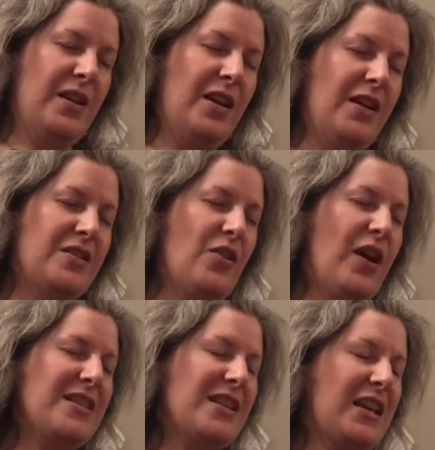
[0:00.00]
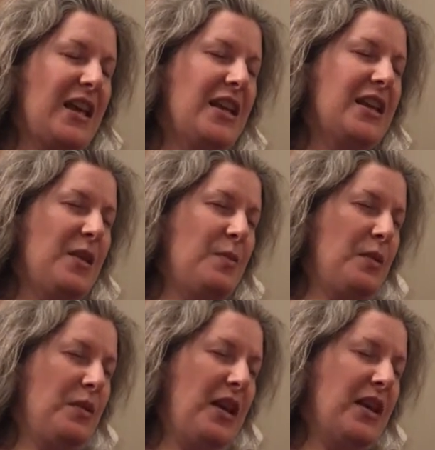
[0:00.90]
so as a gatekeeper,
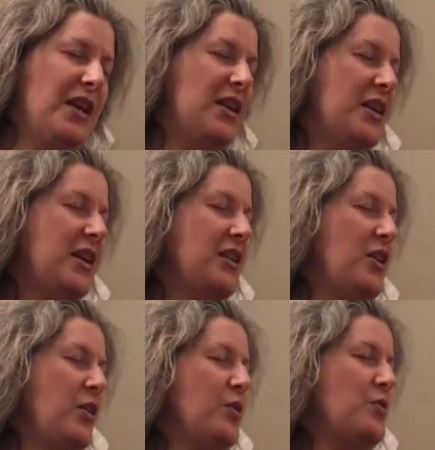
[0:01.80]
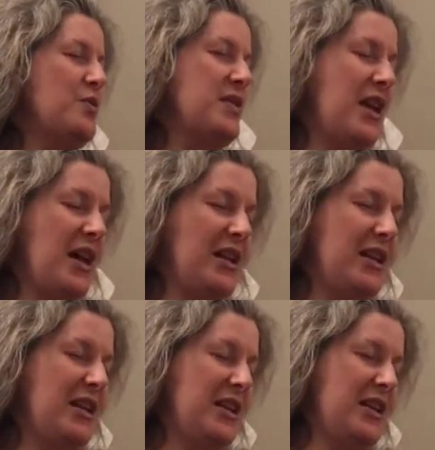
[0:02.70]
like he knows that
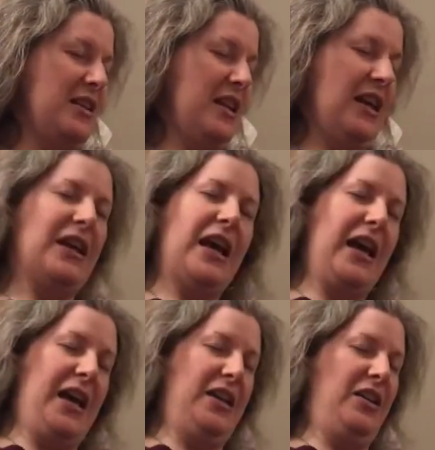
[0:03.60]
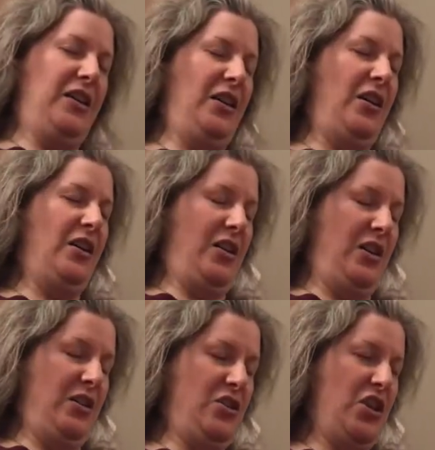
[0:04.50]
he like had a
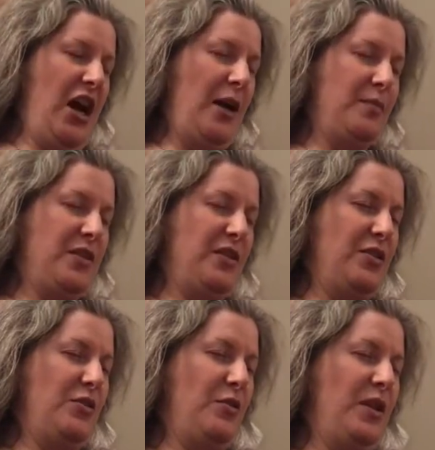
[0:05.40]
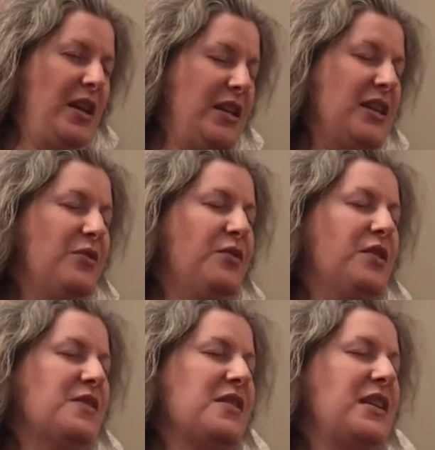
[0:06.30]
job to do, and he
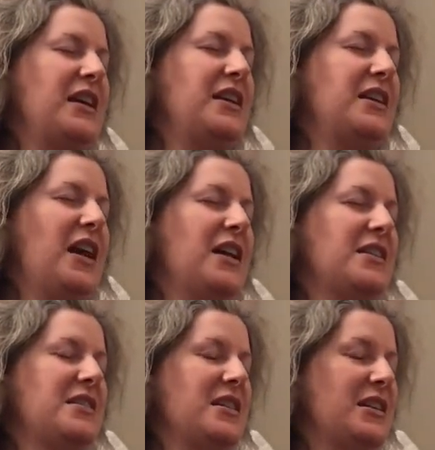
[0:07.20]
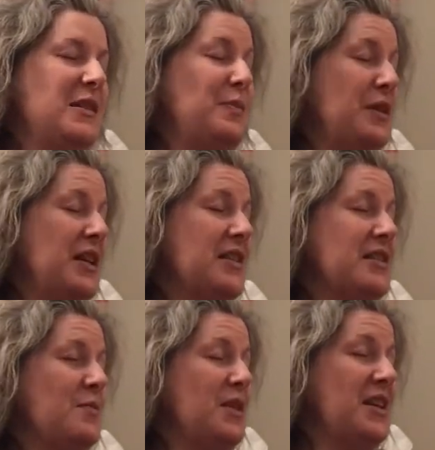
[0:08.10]
feels like he has to explain to
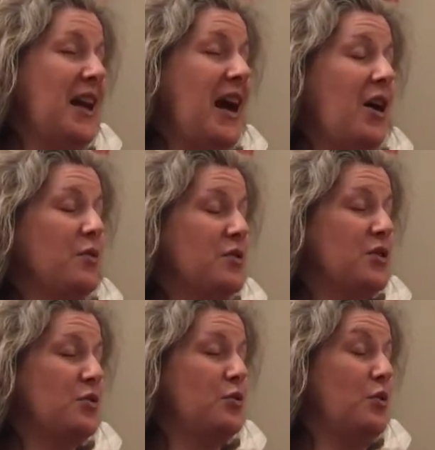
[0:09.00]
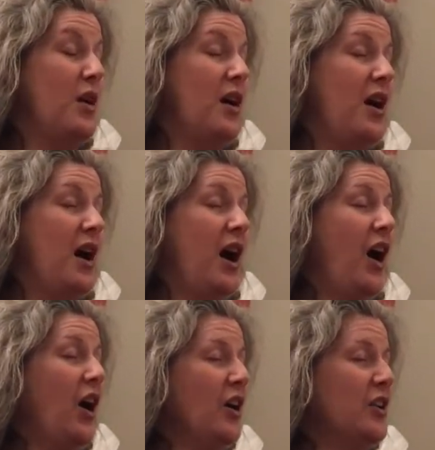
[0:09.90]
me how to
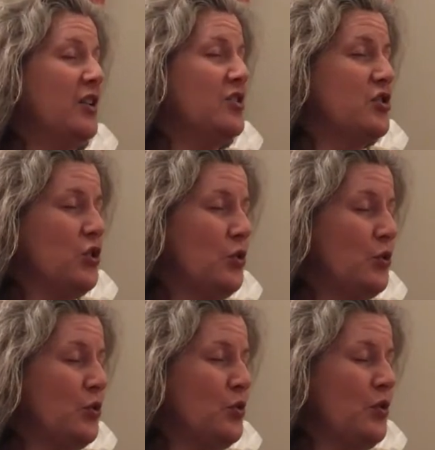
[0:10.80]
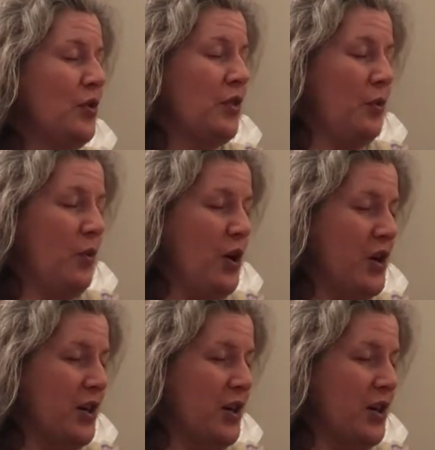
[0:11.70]
undo the work.